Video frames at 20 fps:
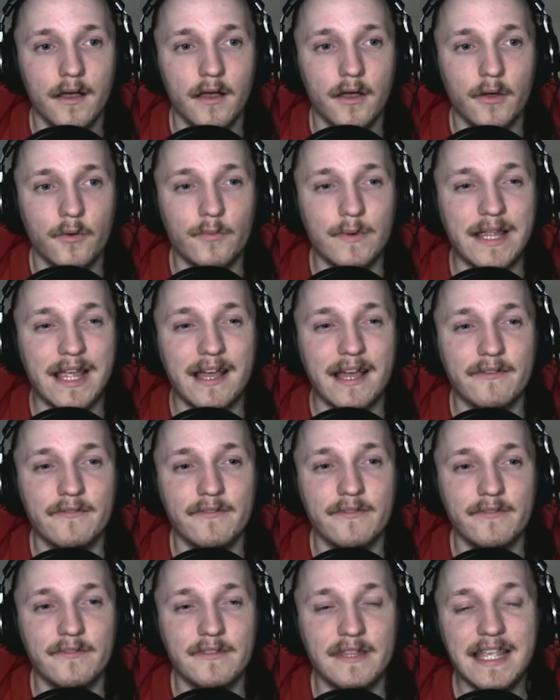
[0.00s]
We
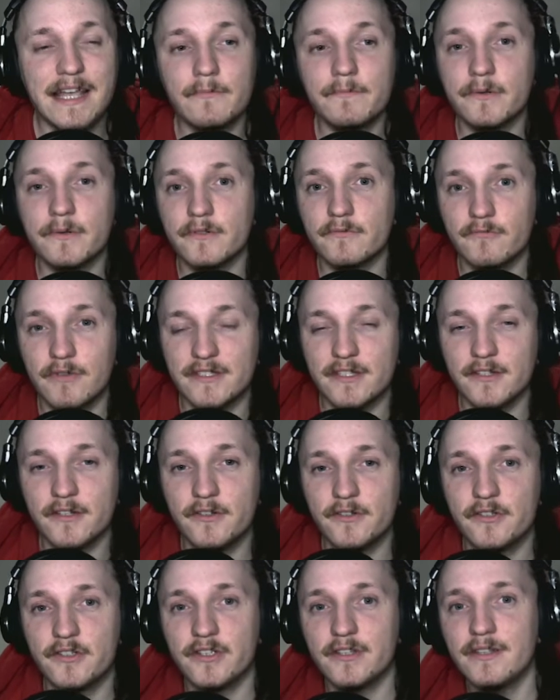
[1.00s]
have the output
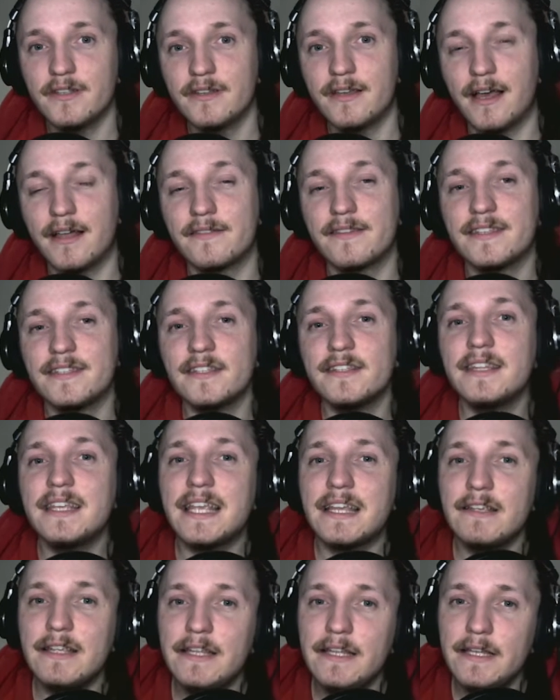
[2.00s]
resolution, and this is
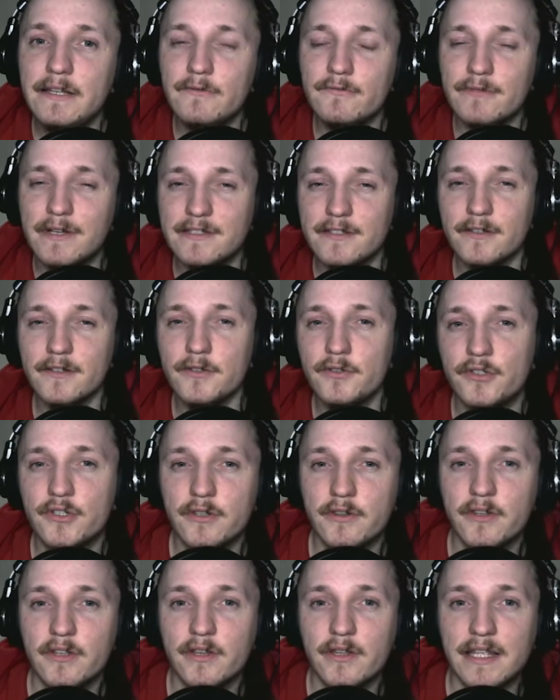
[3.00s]
the
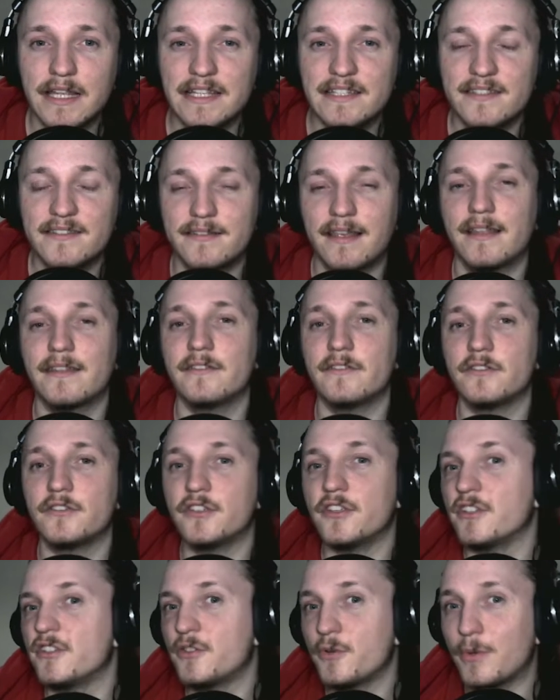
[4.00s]
resolution that is sent
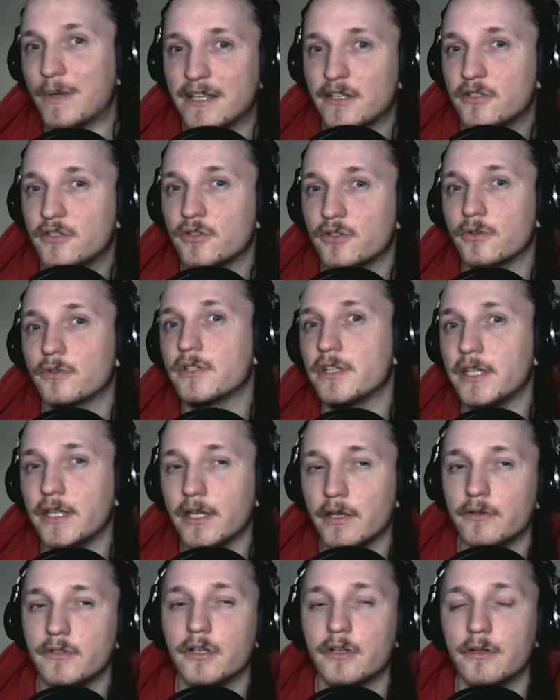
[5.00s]
to Twitch or to
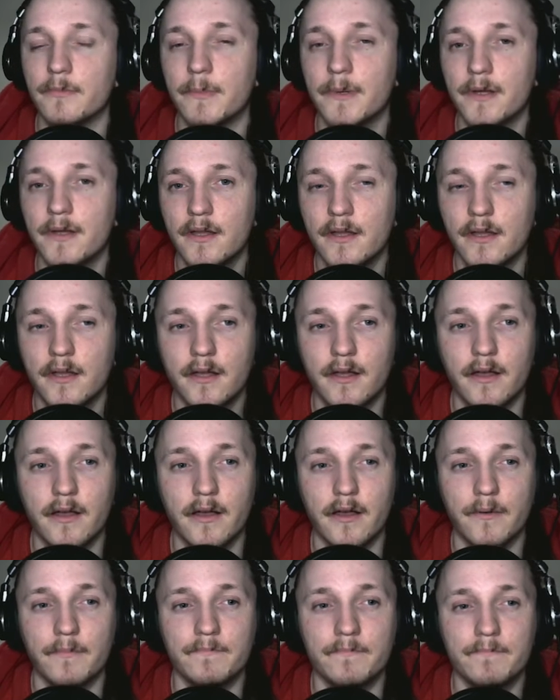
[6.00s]
YouTube.
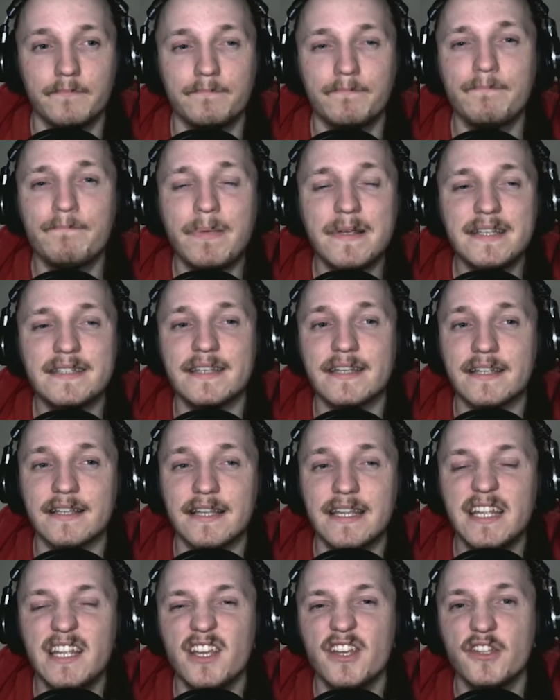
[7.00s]

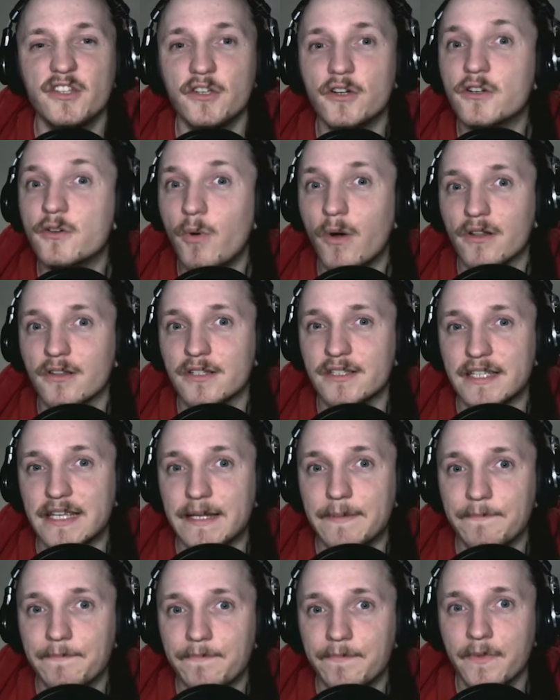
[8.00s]
Basically, your
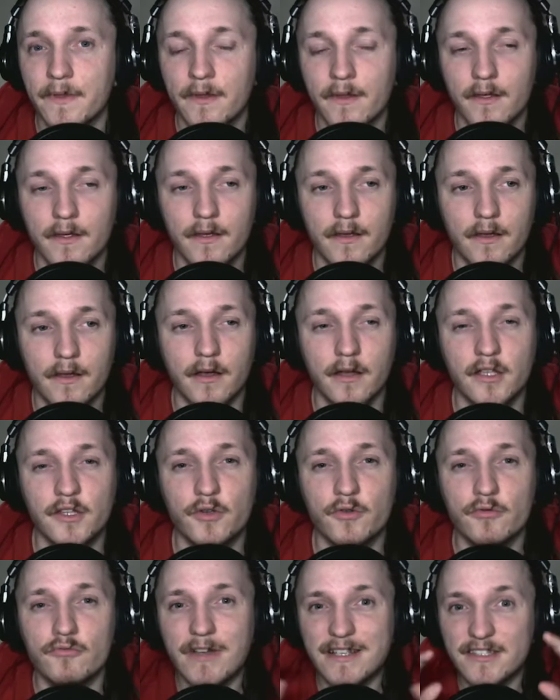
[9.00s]
quality,
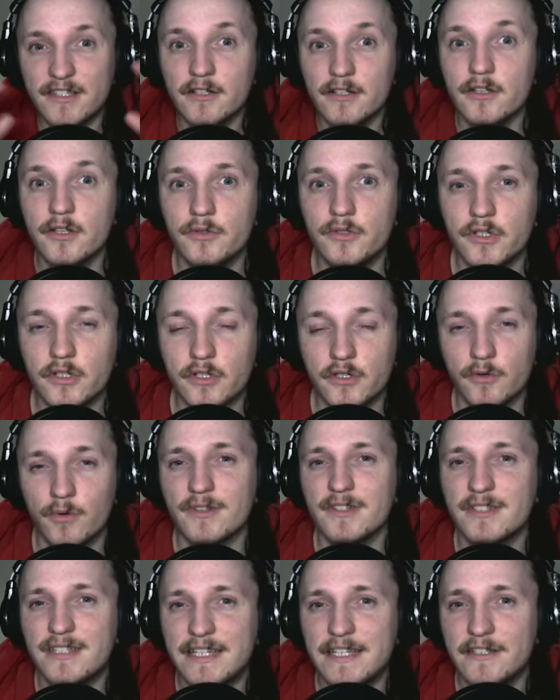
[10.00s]
your resolution,
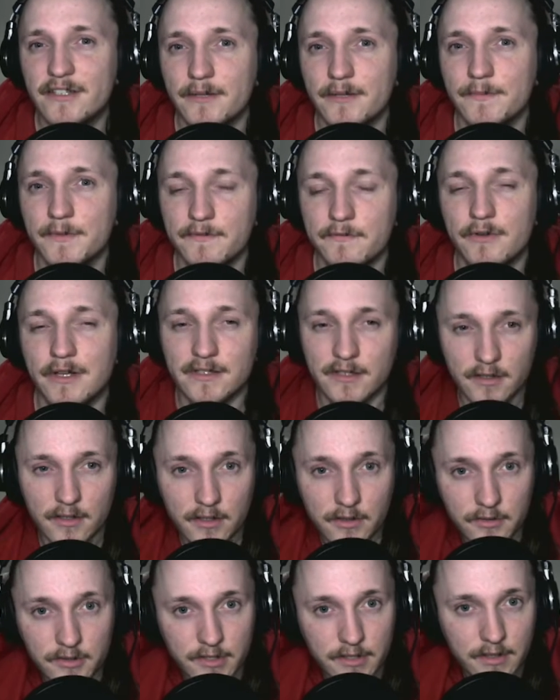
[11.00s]
quality in terms of
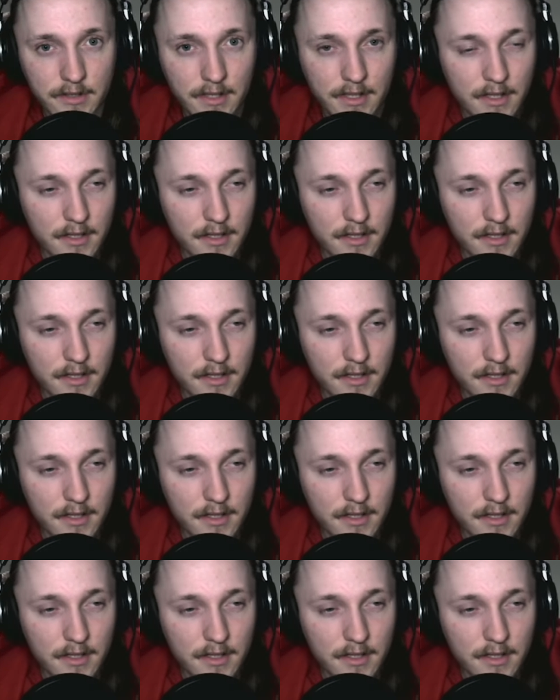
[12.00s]
resolution.